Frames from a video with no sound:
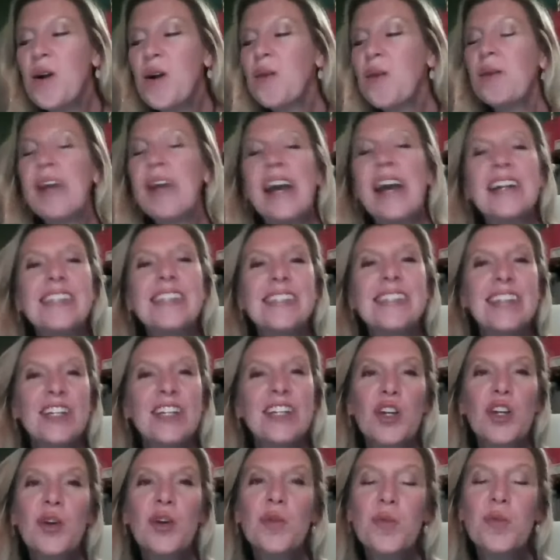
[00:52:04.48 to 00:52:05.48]
We had
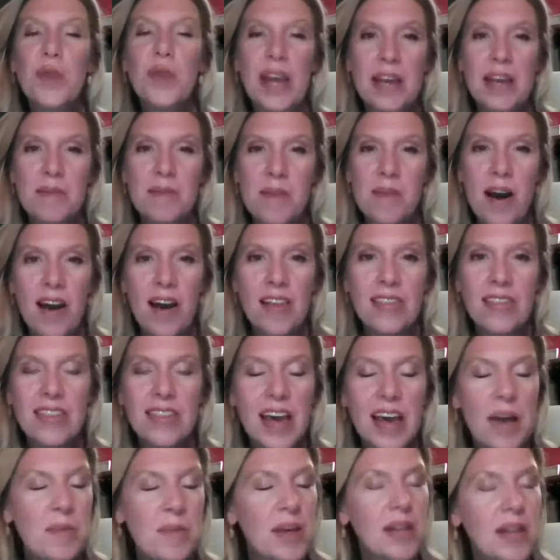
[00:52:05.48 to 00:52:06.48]
such a great month.
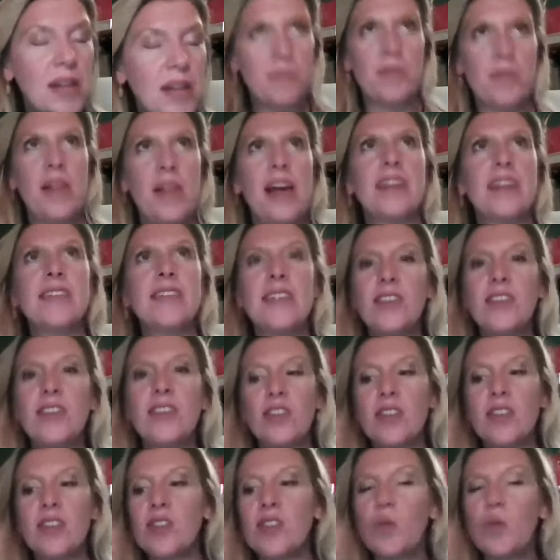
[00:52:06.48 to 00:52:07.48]
I mean, Plexus
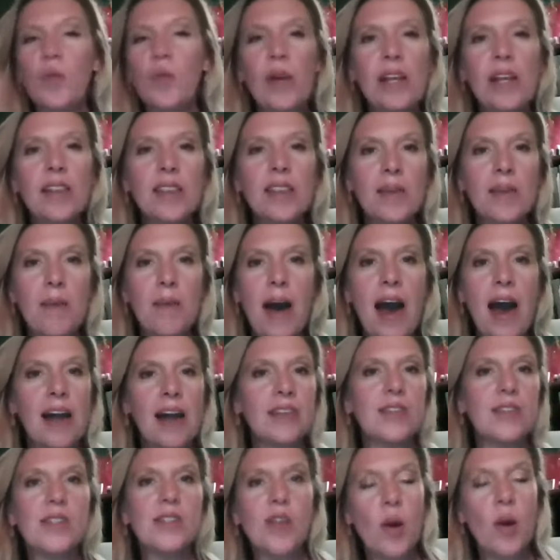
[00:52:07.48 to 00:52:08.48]
just sweetened the
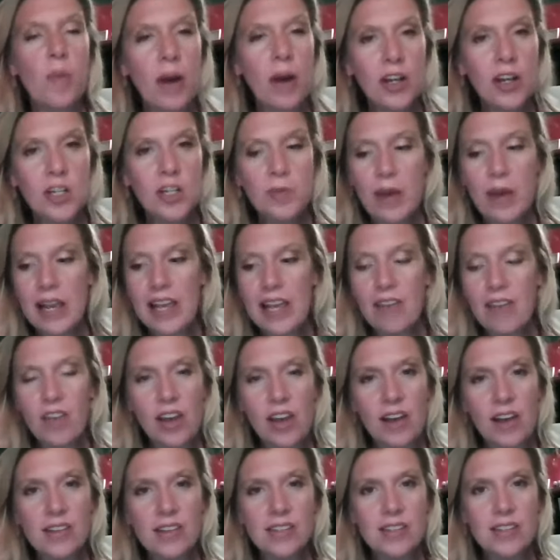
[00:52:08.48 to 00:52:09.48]
pot so much by
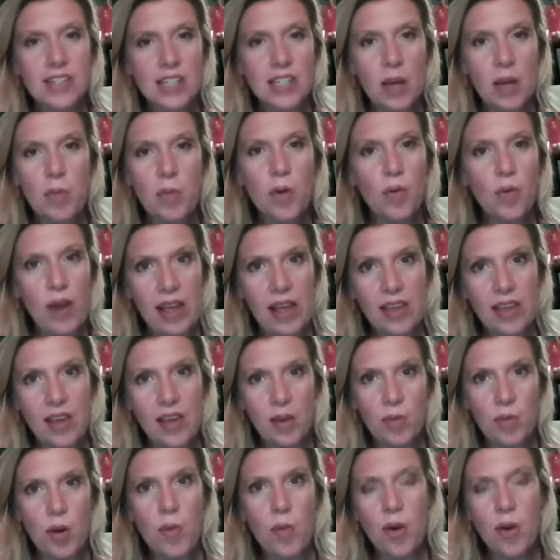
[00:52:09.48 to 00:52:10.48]
giving us the double
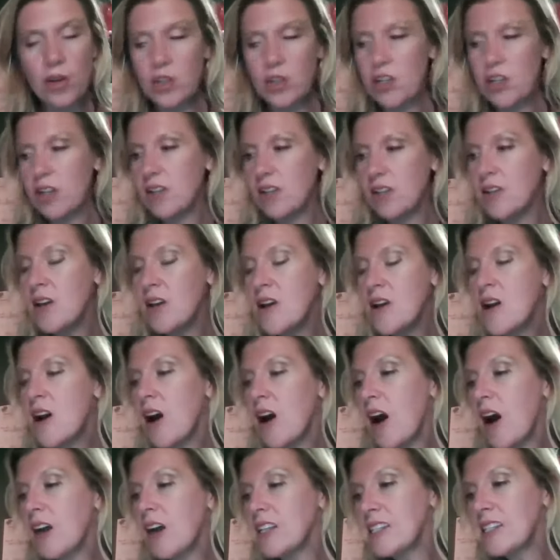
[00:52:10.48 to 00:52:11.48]
ranking promotion
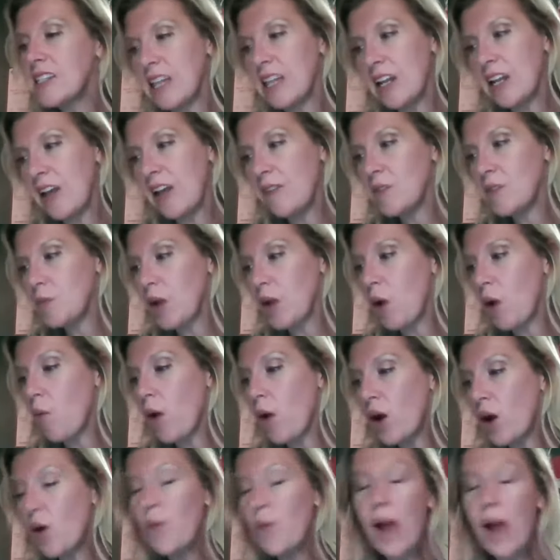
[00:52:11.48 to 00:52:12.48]
incentives, but I
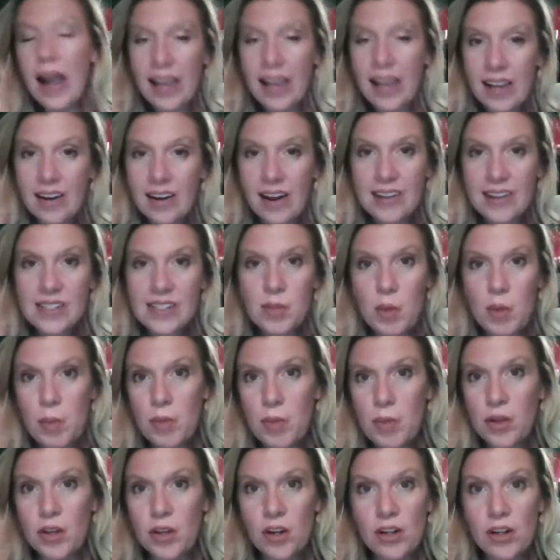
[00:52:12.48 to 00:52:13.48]
want to recognize the
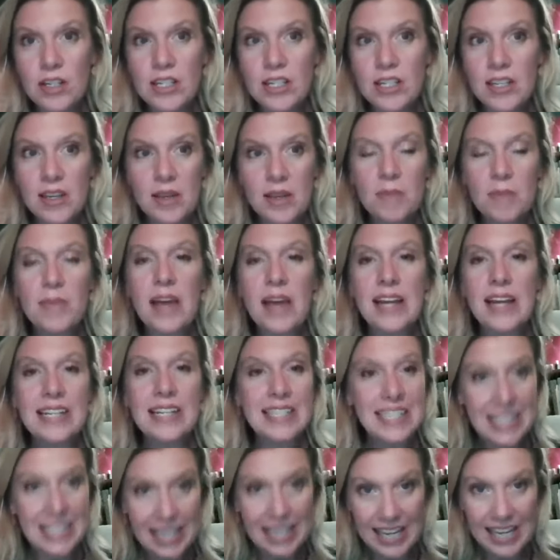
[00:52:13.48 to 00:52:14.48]
people on our team that
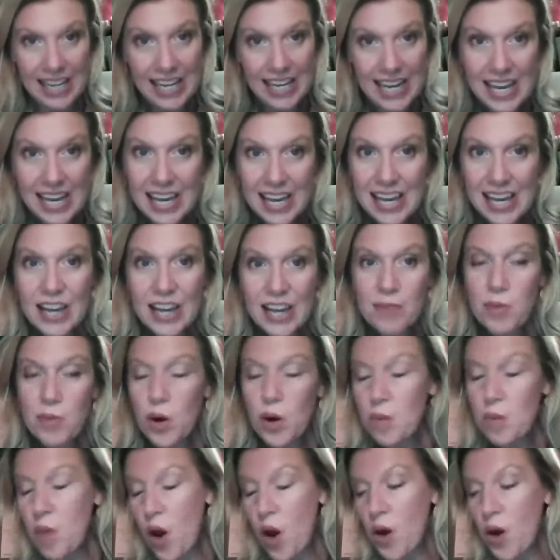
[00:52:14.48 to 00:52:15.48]
did
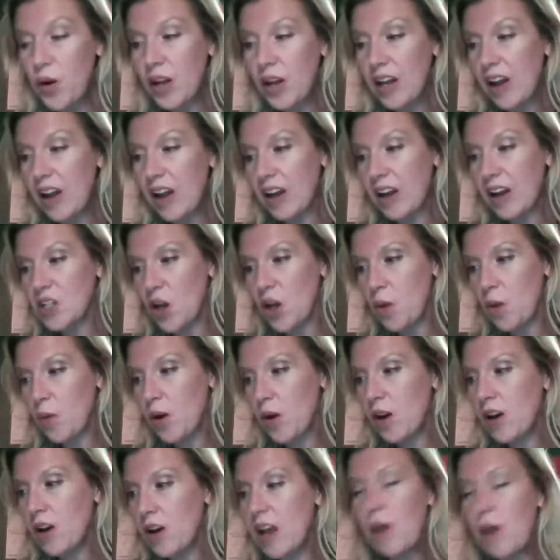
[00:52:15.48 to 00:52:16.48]
promote in
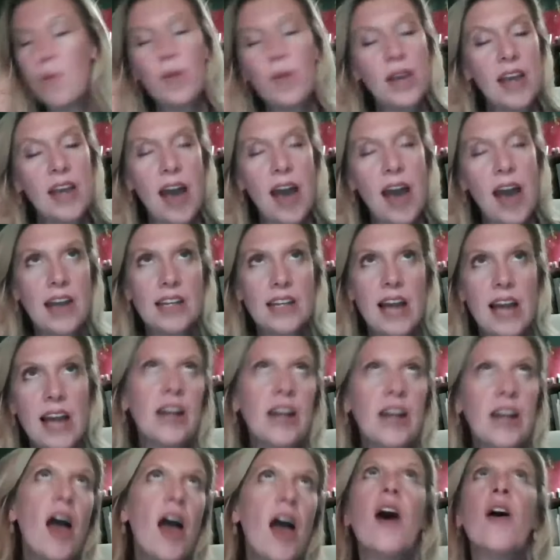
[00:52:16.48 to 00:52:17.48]
October. And we, I, I
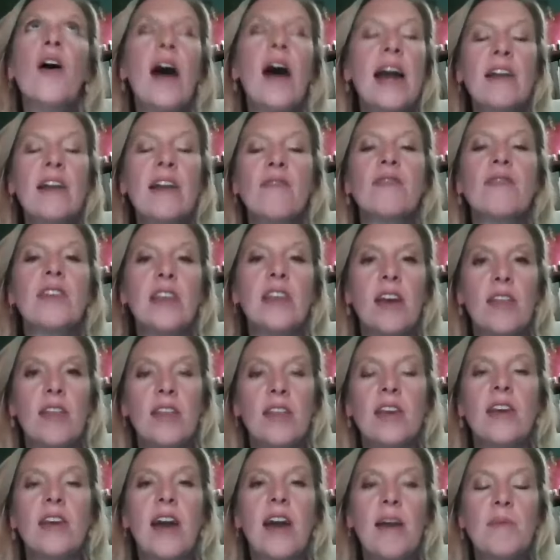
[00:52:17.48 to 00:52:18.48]
know out of the,
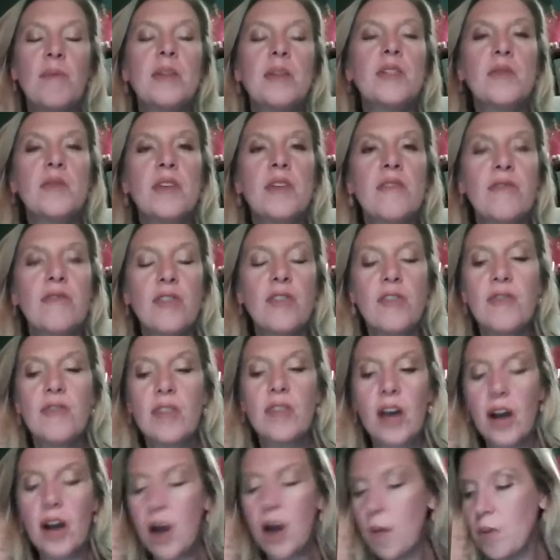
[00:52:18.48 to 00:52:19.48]
the, I've been doing it for
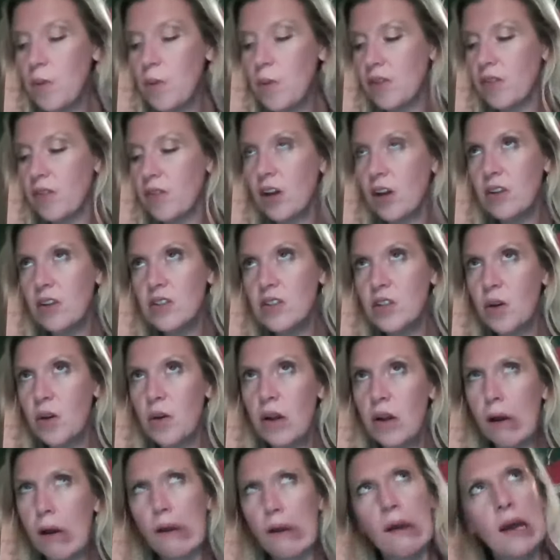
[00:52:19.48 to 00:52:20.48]
a couple of years
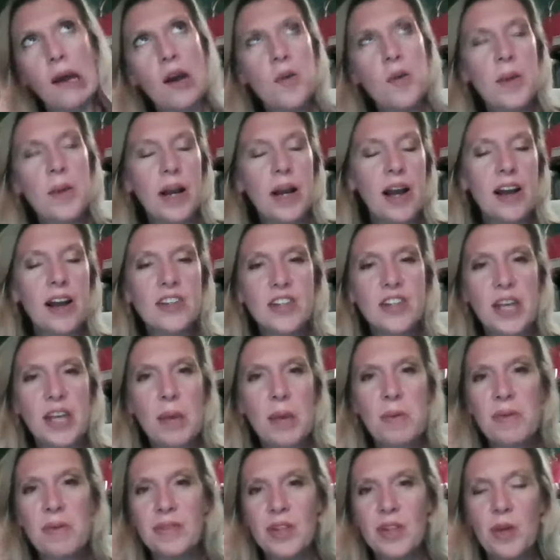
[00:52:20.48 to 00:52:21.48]
going on. Oh my gosh, I
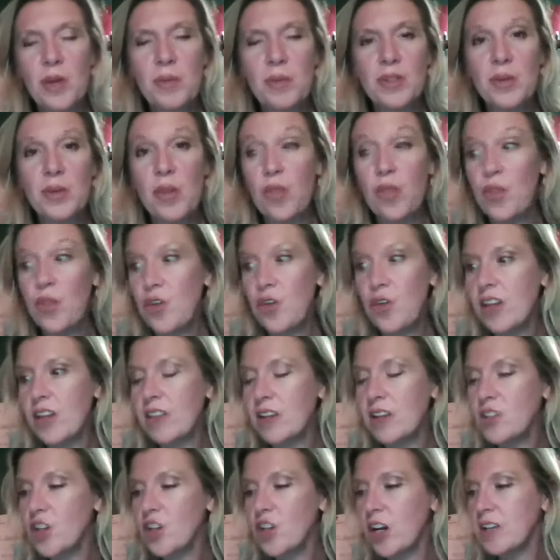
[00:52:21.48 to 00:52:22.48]
can't believe it's almost in three.
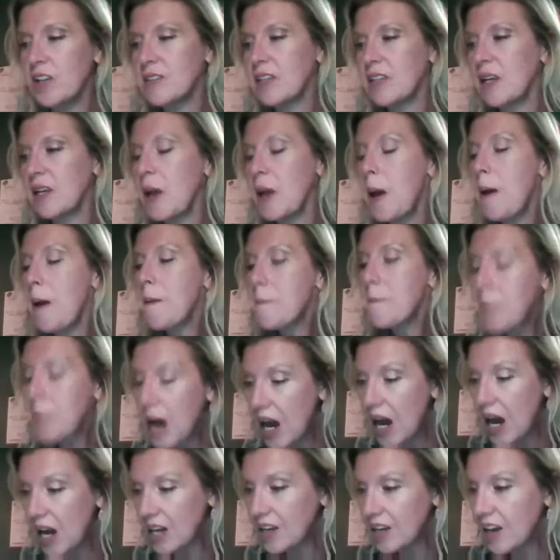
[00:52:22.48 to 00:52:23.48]
That's crazy.
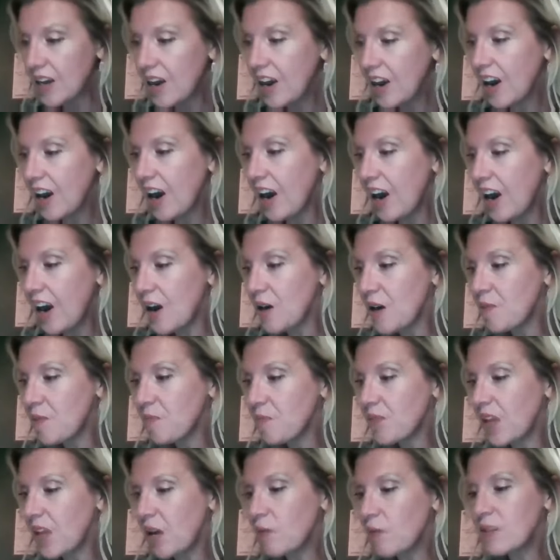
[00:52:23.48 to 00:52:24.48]
But
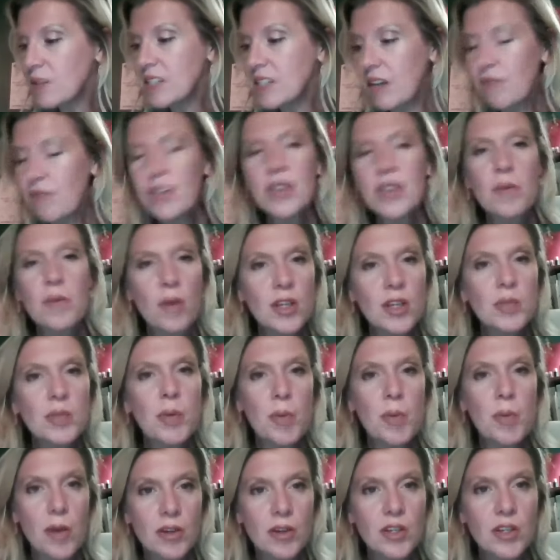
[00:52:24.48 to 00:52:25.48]
um, it was definitely the most
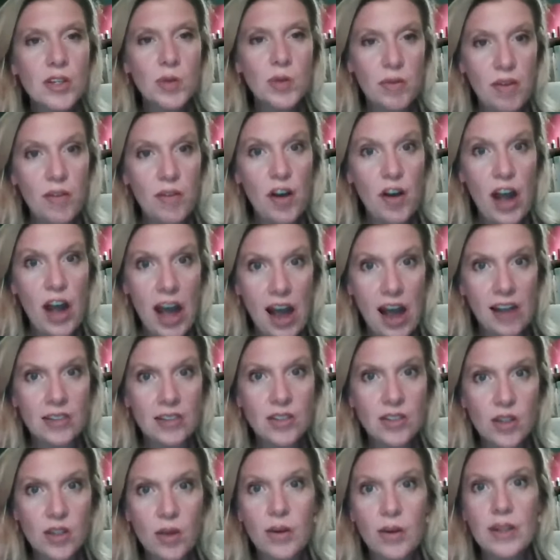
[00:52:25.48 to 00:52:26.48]
promotions we've ever had.
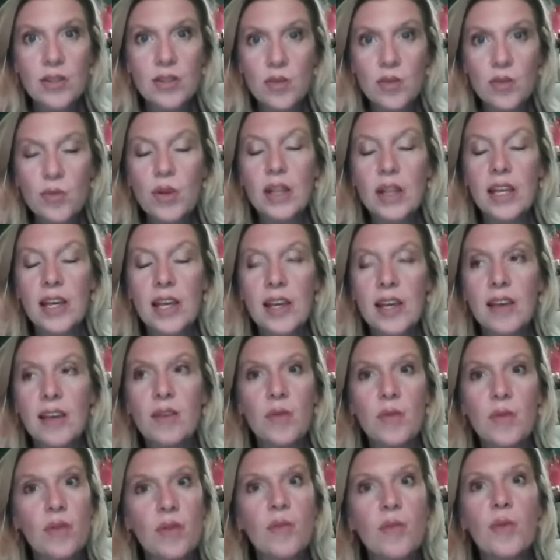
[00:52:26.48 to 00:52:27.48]
So it's really,
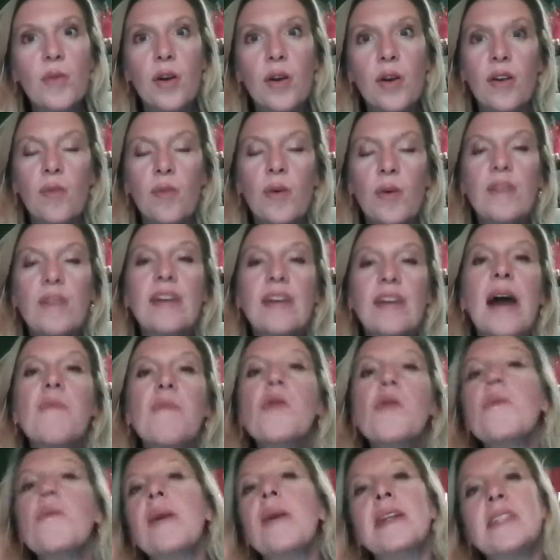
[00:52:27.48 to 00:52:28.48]
we're, we're, we've got
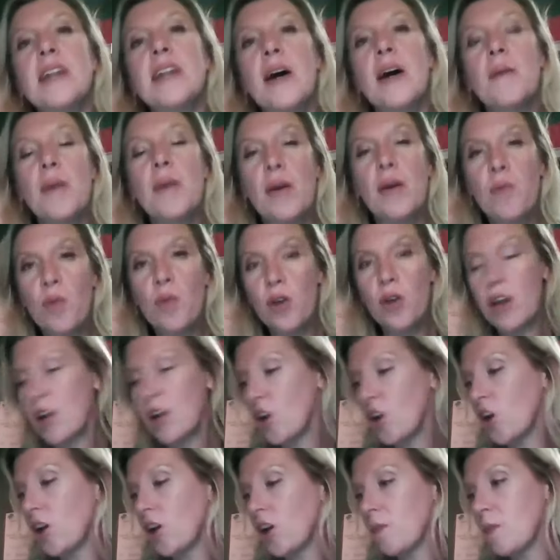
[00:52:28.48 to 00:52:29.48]
momentum and we're
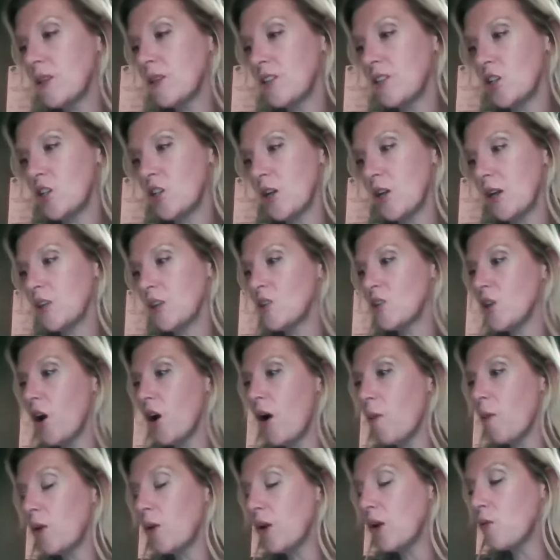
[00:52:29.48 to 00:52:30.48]
in a good position. So
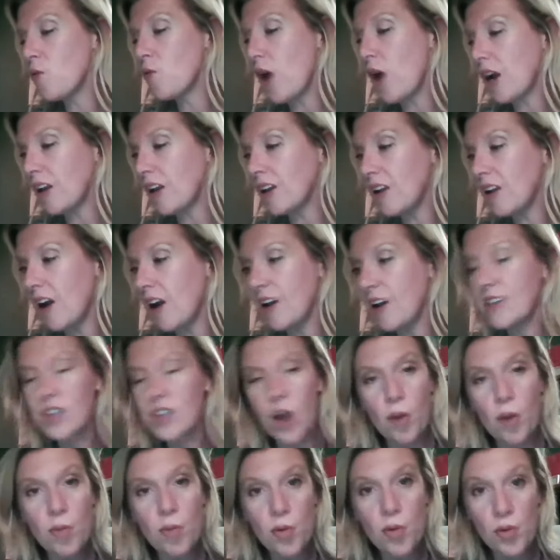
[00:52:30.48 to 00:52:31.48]
I want to recognize
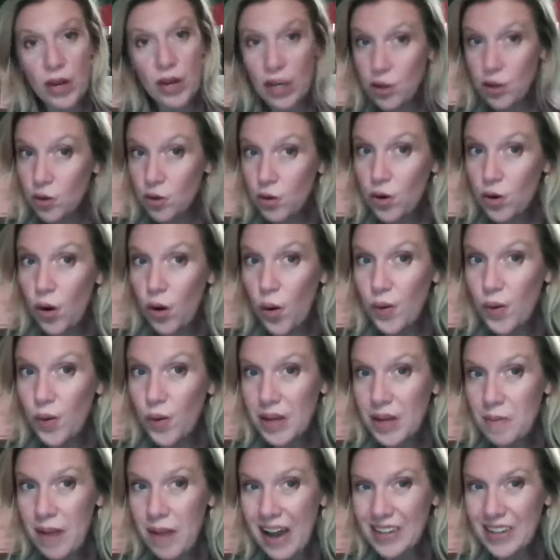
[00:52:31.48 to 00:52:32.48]
our brand new gold
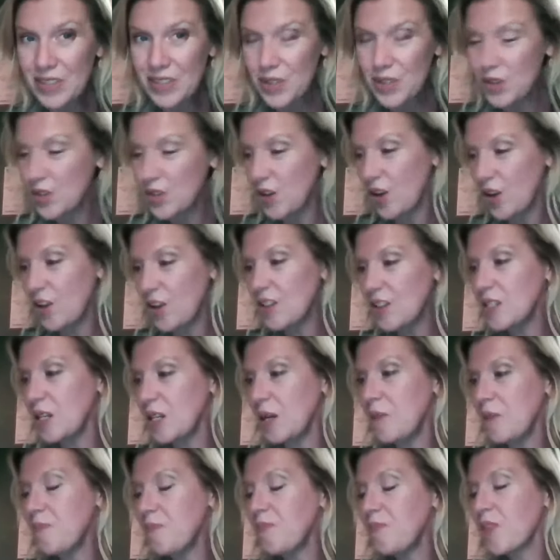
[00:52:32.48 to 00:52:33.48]
ambassadors on our
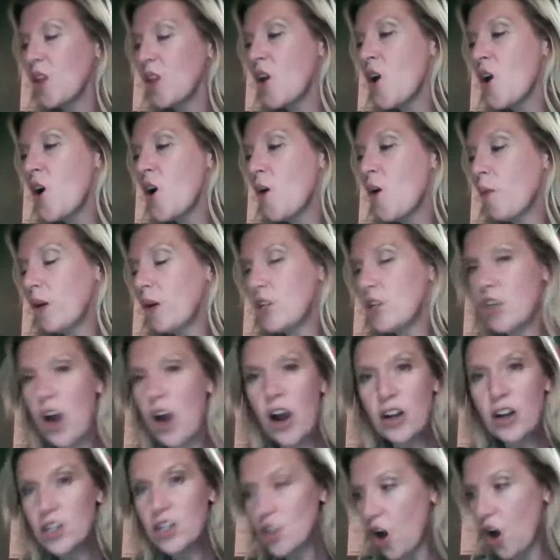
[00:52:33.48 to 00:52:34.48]
team, which
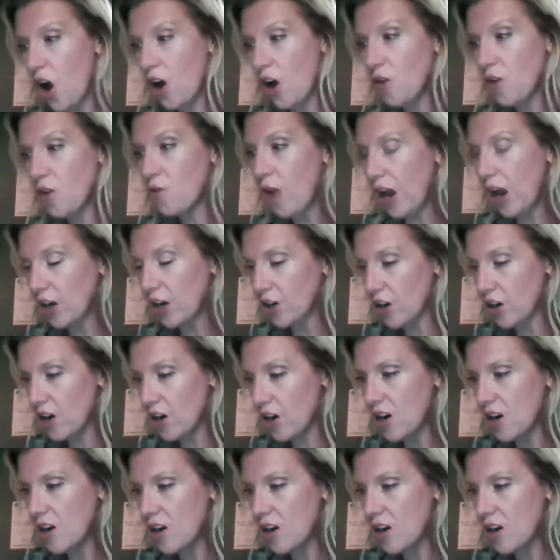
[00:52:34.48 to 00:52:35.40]
are Dawn Regner,